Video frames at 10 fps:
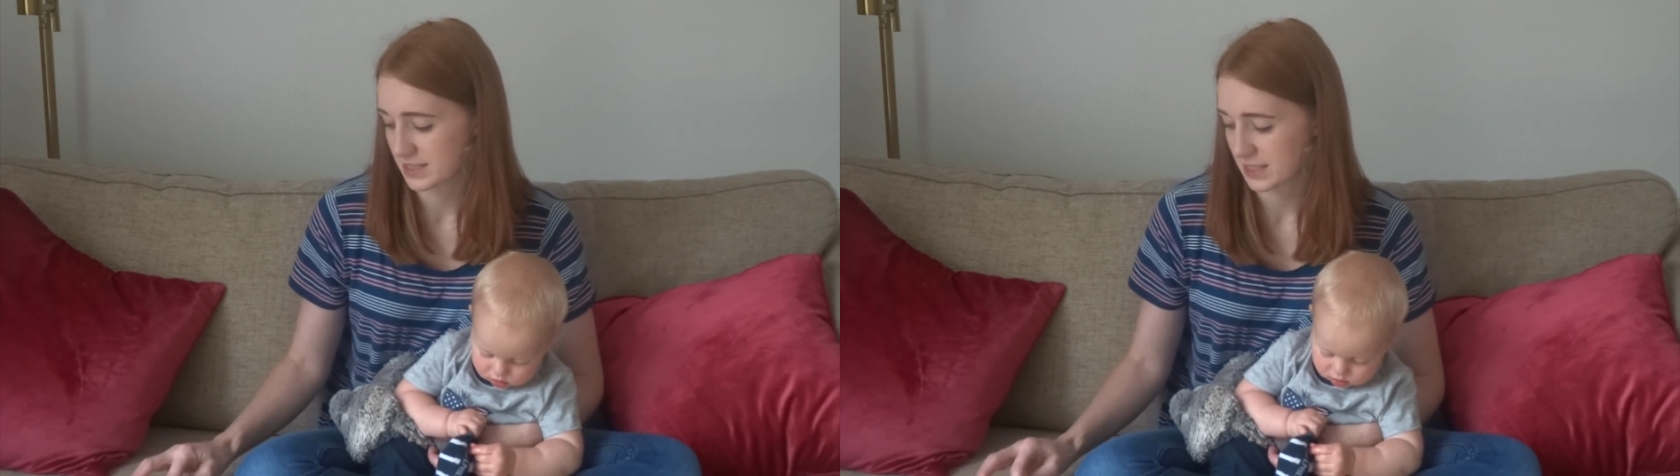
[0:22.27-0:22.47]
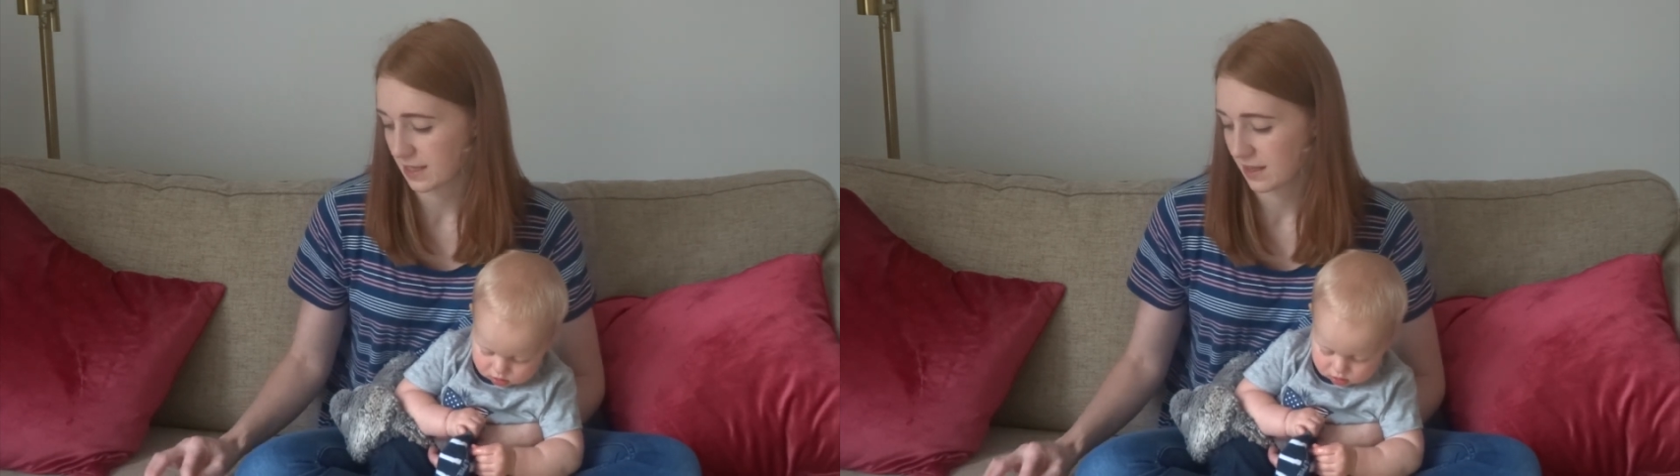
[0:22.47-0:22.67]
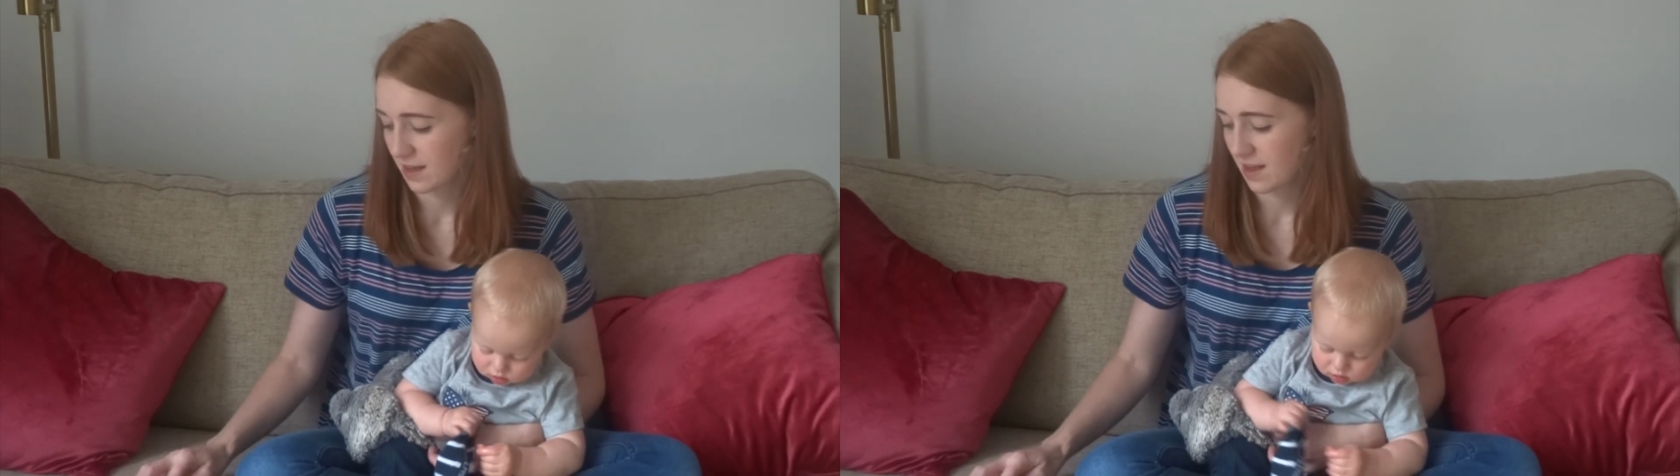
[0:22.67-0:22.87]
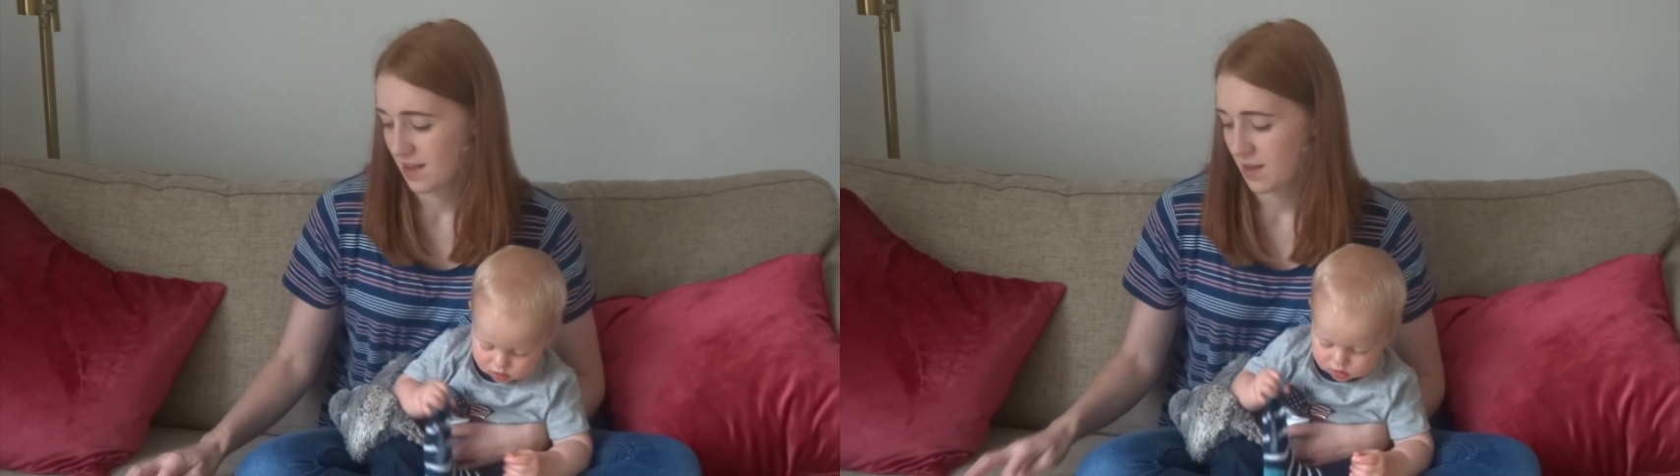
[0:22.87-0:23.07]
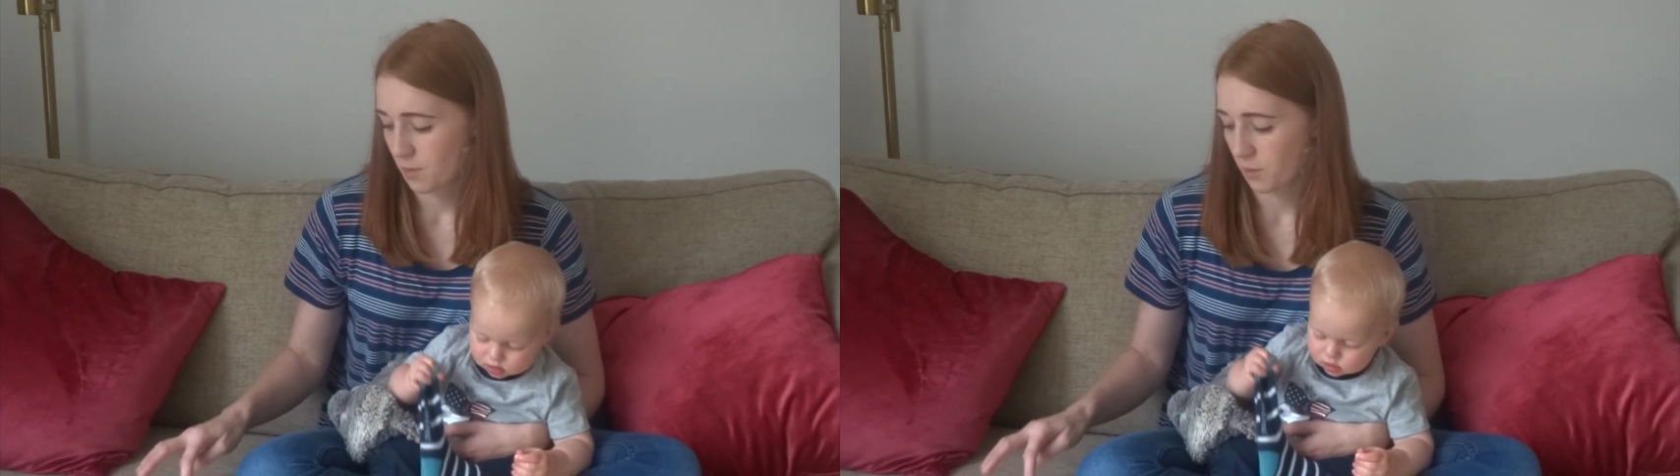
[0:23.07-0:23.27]
see
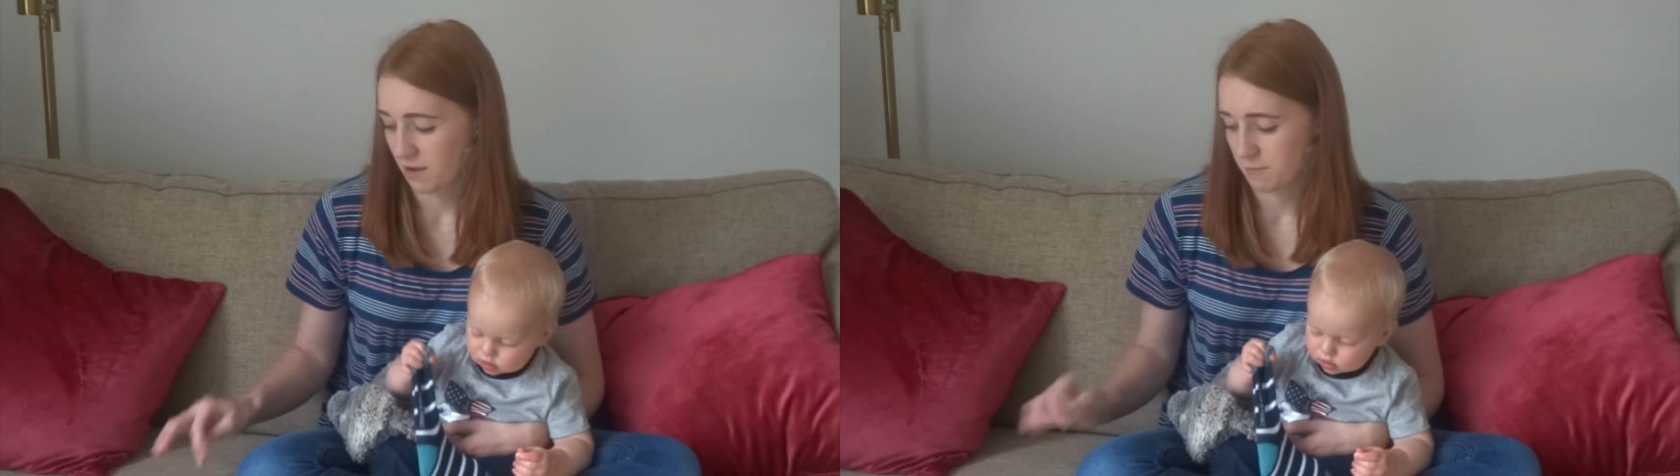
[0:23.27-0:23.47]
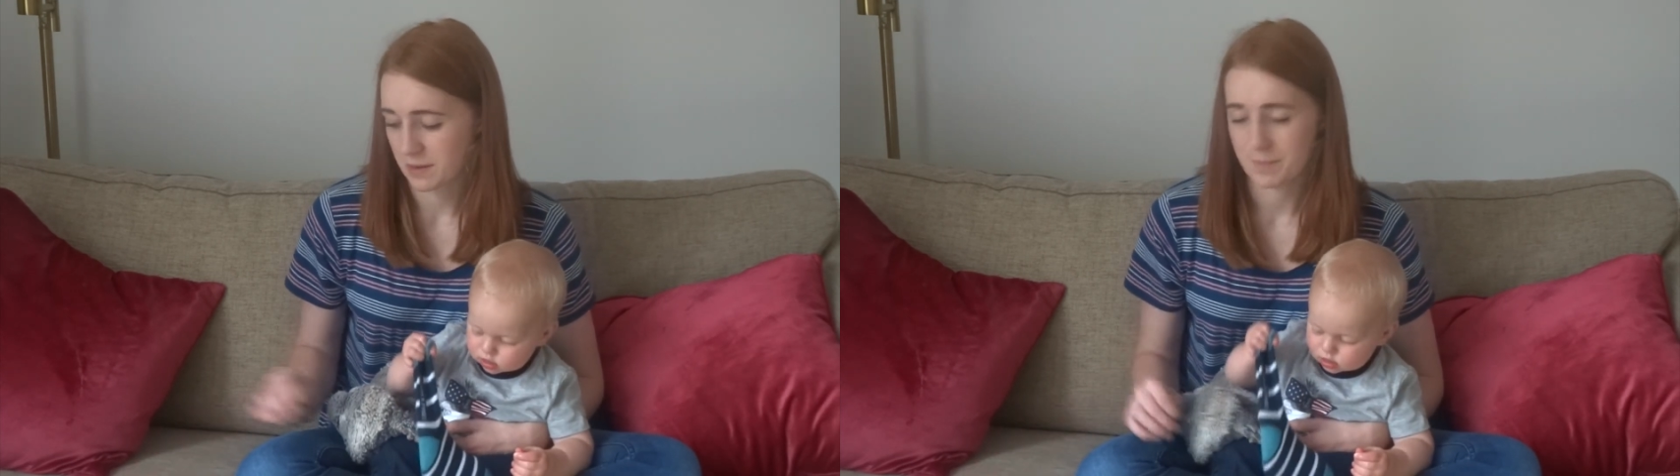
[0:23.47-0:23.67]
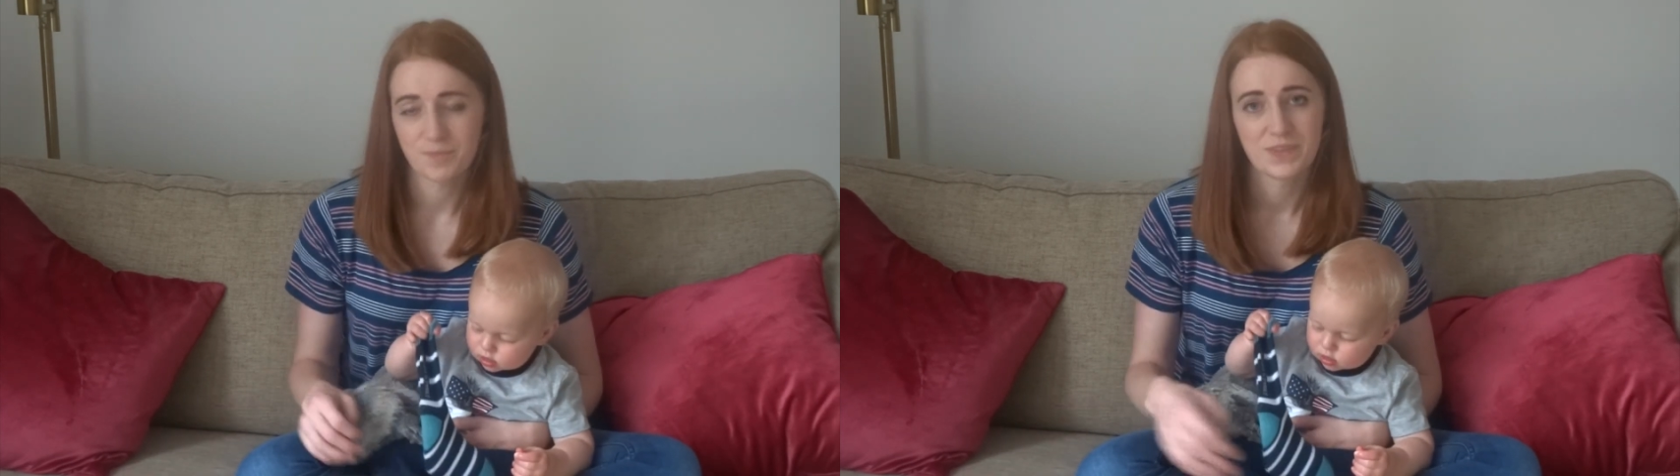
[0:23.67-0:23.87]
what I've put.